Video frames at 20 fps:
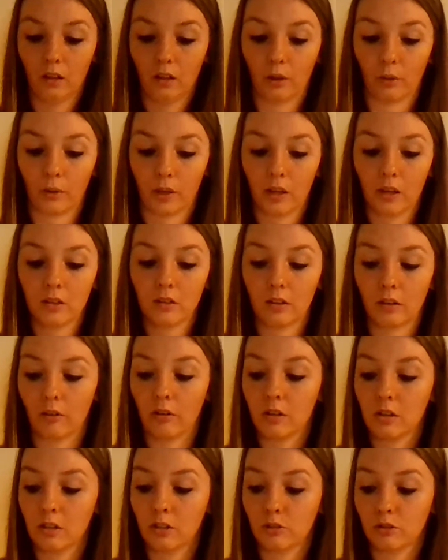Okay, now I
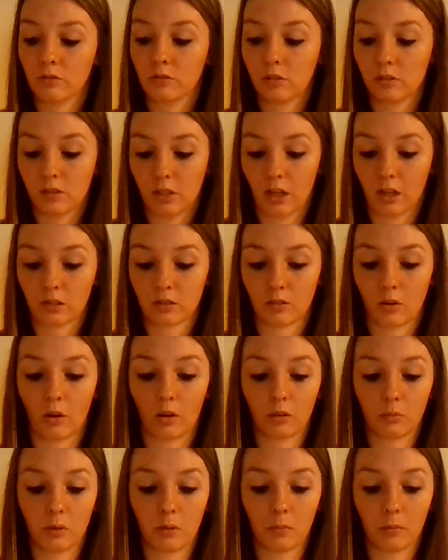need you to text all
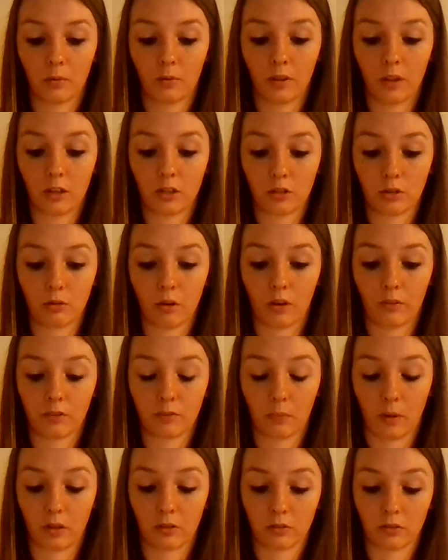the people that you have
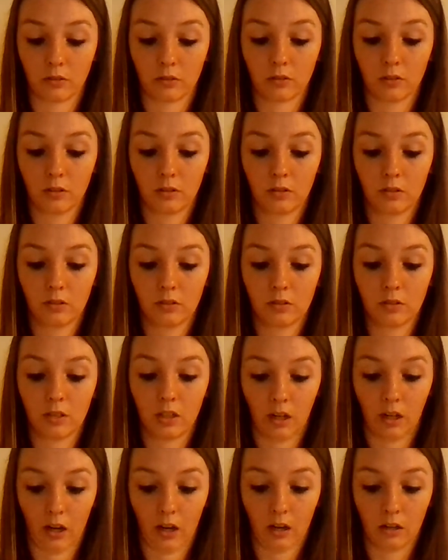sponsored
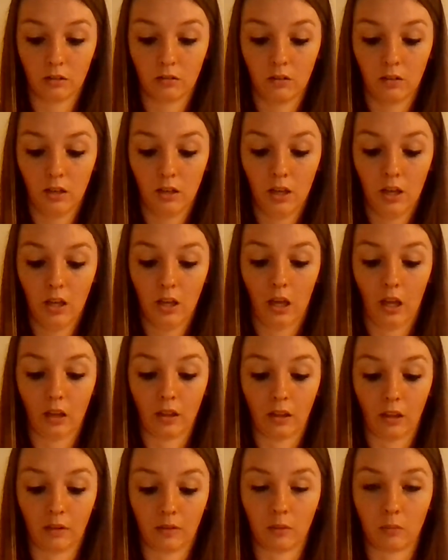today and
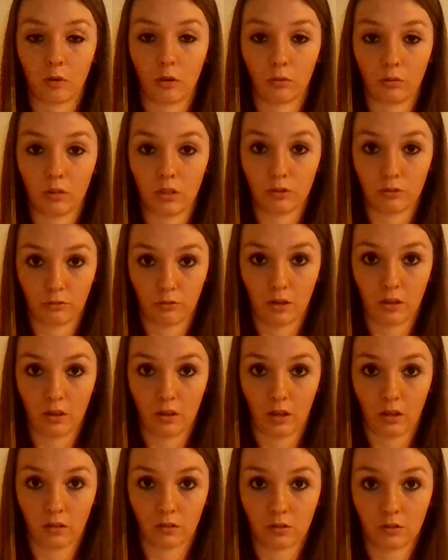let them know these 3
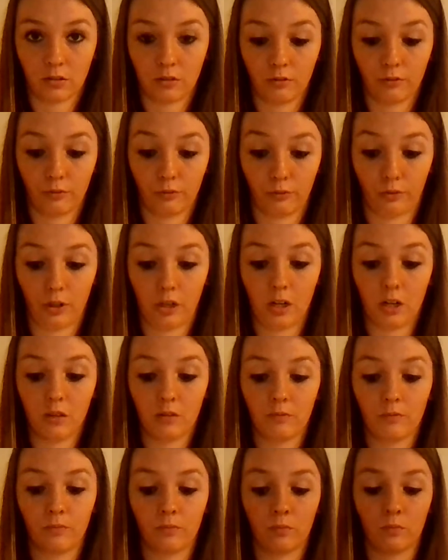things: free,
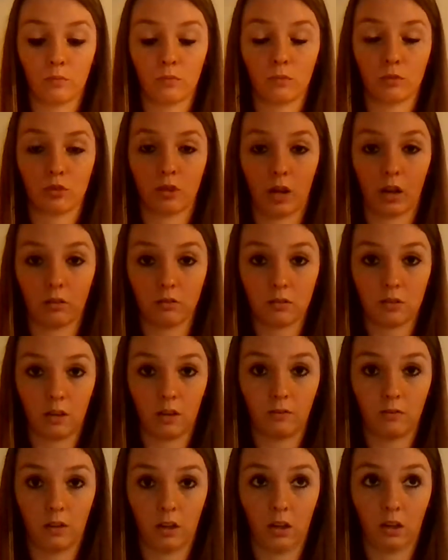child
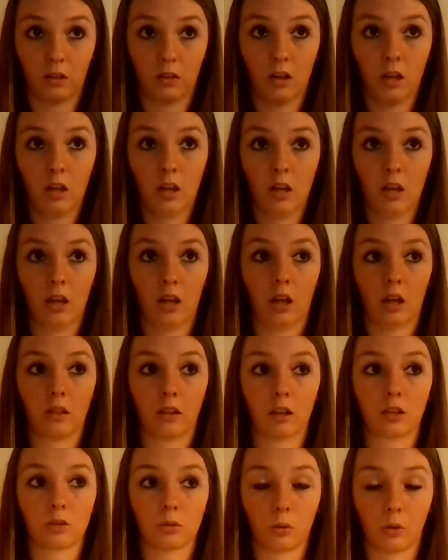safe kit, and
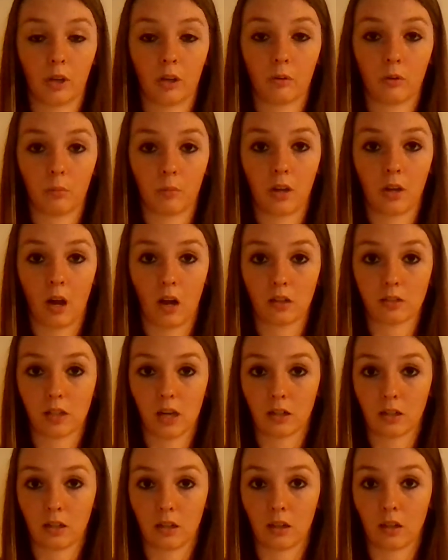that Tori will be
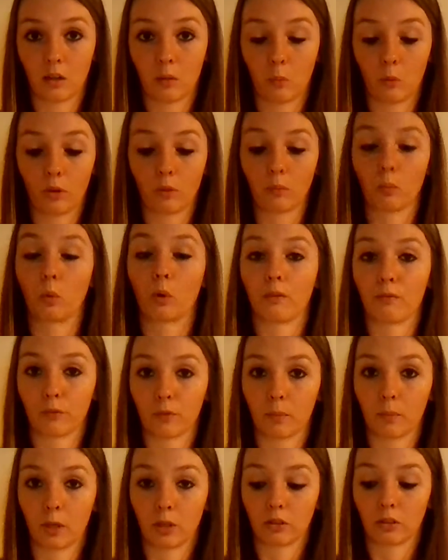contacting them with more
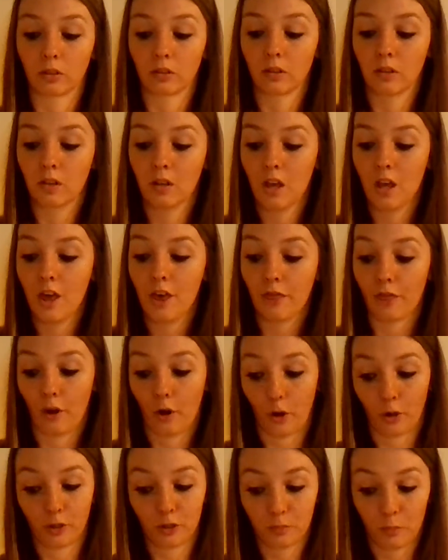information. The
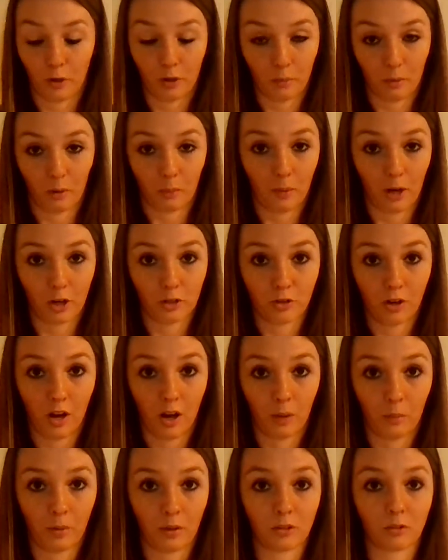hardest part about my
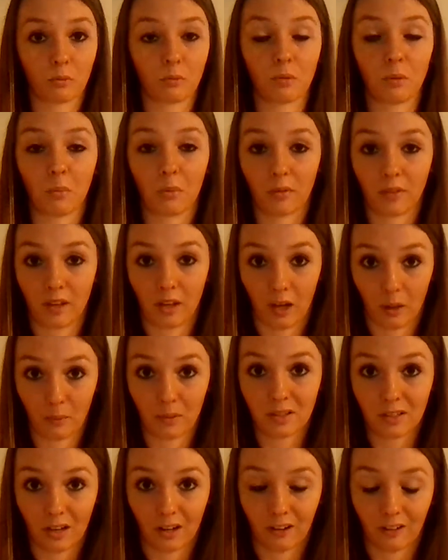job is when people think I'm a
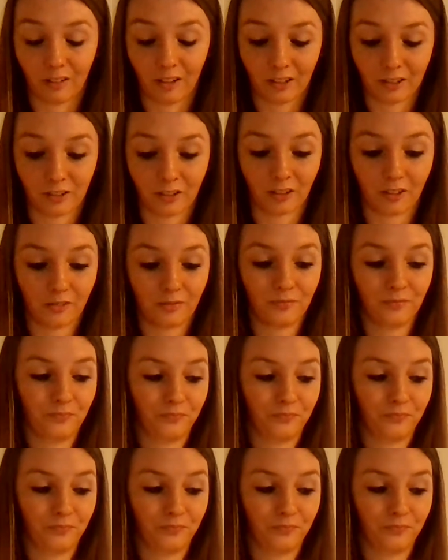debt collector.